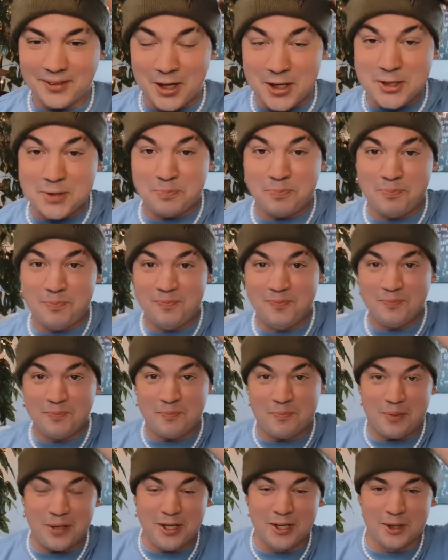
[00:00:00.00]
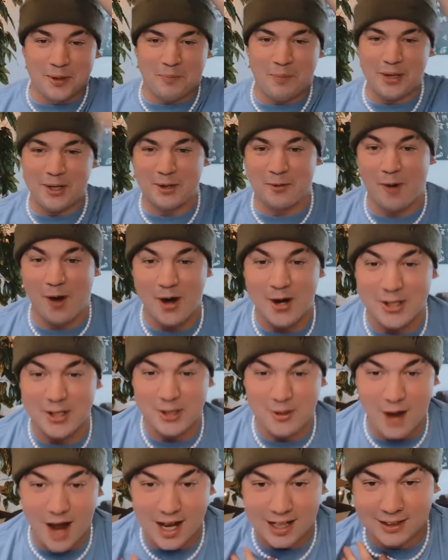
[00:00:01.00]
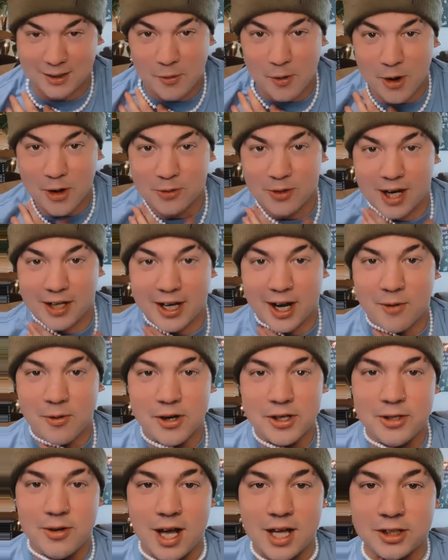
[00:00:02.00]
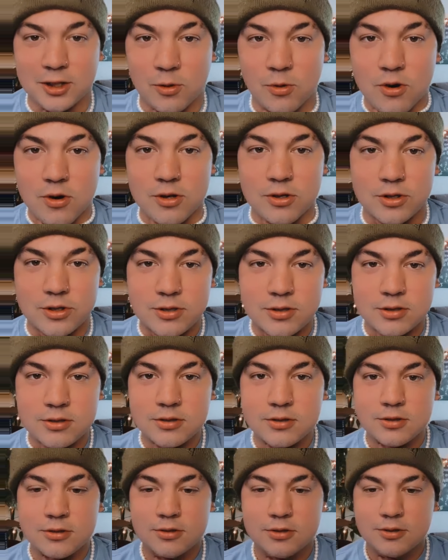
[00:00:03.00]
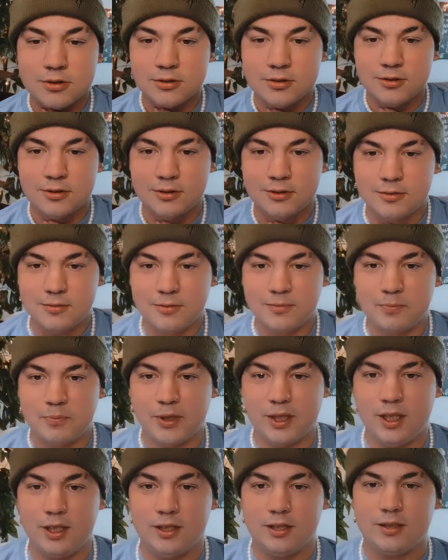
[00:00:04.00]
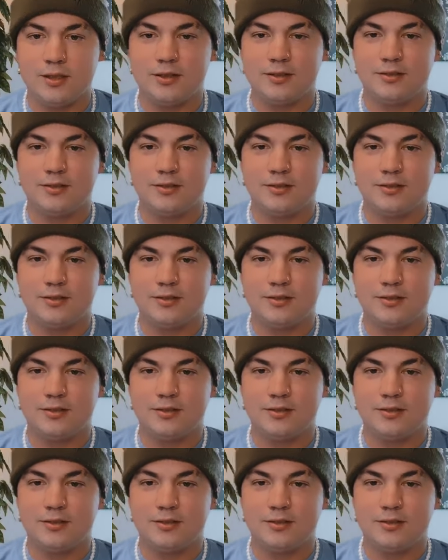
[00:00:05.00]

There's Peter. Peter, where are you at in the world right now? Where are you at in the world, Pete?